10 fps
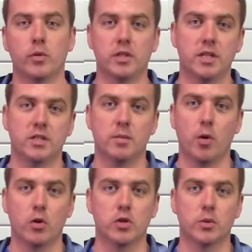with DC
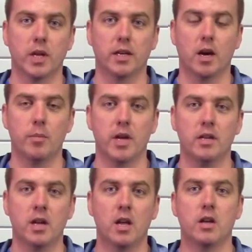motors when they come
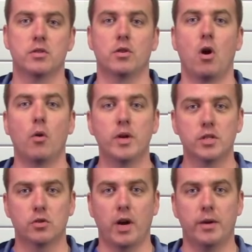in is they're
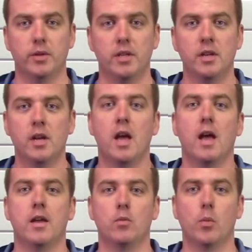always grounded,
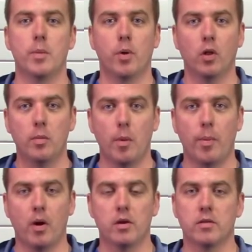and when we pull them
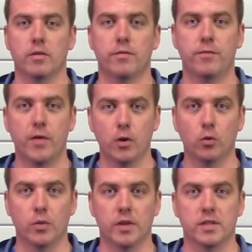apart, they're
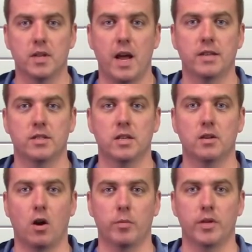filled with this nasty
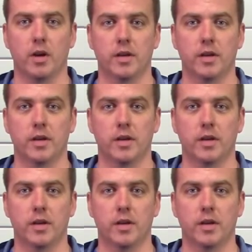carbon